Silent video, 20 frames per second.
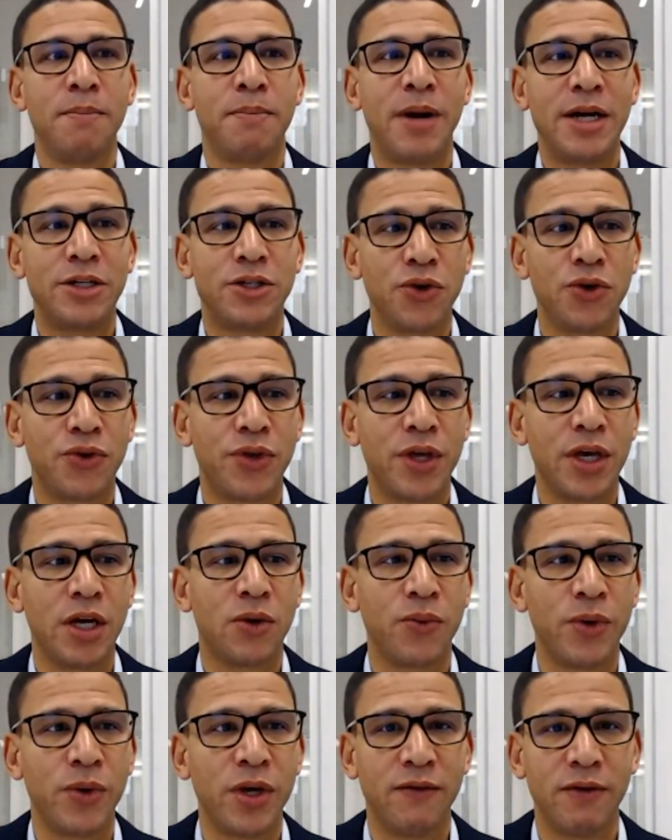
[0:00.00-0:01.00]
but I do
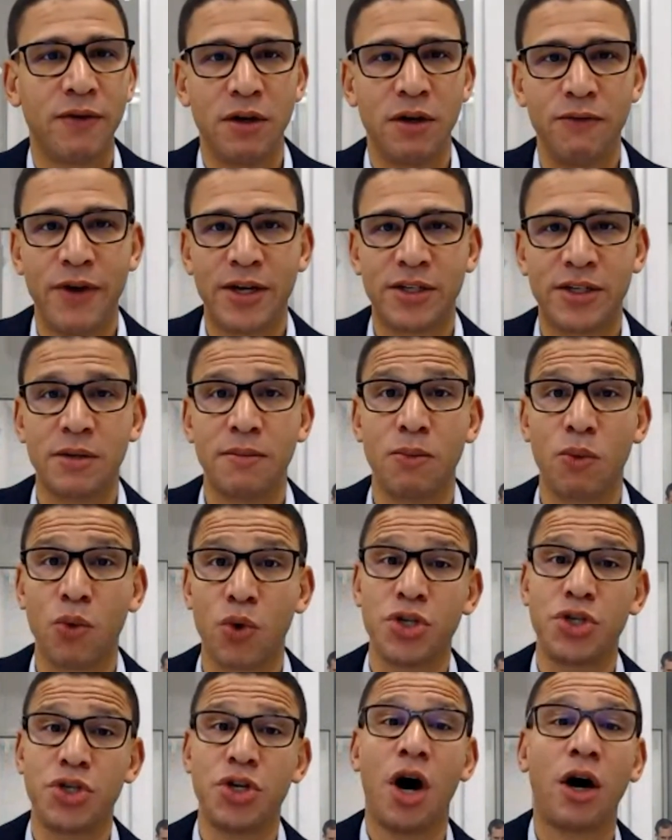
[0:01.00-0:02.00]
think we've invested
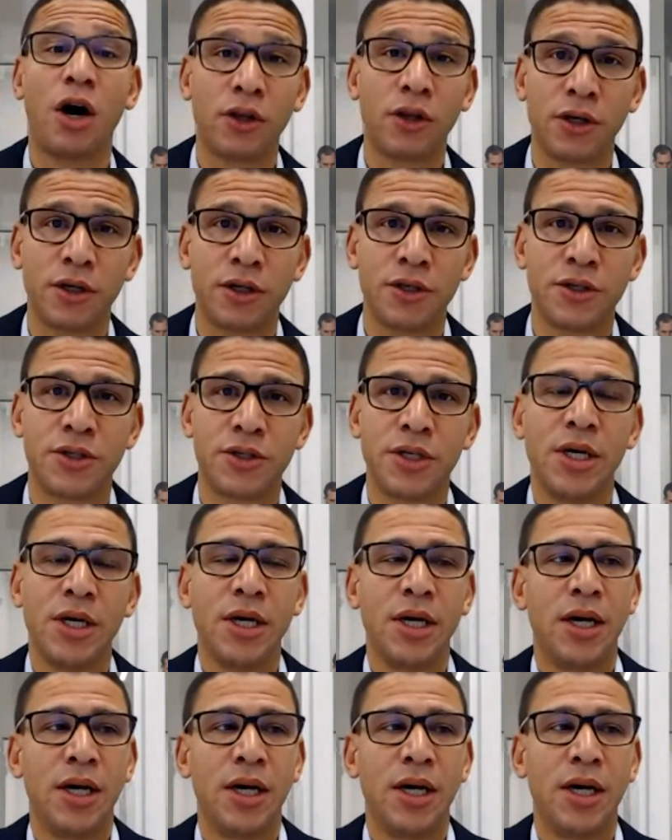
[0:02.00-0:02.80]
more dollars